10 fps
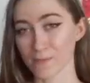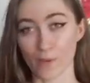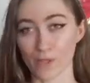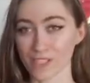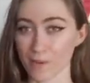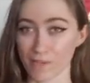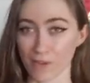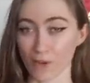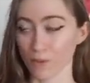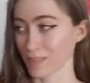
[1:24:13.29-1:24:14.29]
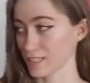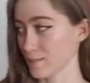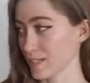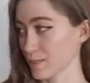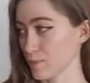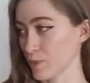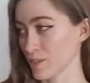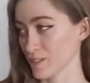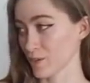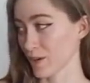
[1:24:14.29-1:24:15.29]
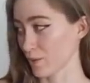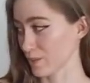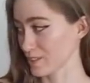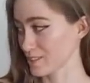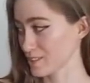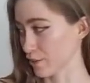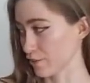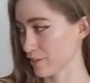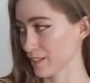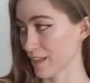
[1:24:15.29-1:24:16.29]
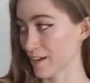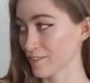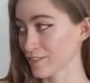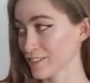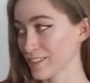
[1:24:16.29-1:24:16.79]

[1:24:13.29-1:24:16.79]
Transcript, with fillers: No, we're just on my phone because my computer doesn't know how to hold itself alive.